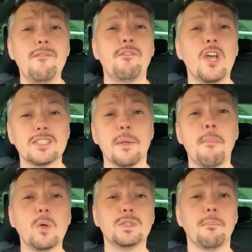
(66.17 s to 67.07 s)
first and
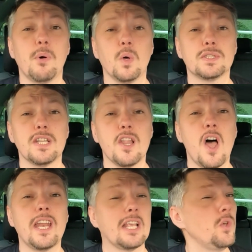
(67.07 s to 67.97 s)
most important
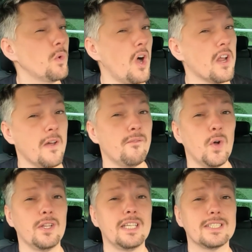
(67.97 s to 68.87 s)
line, and you can't
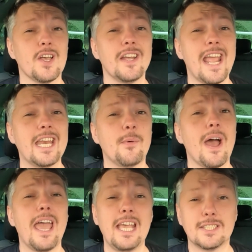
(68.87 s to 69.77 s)
avoid this line
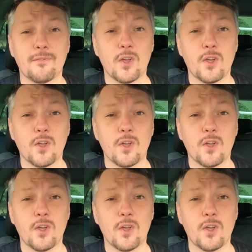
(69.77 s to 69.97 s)
anywhere, is of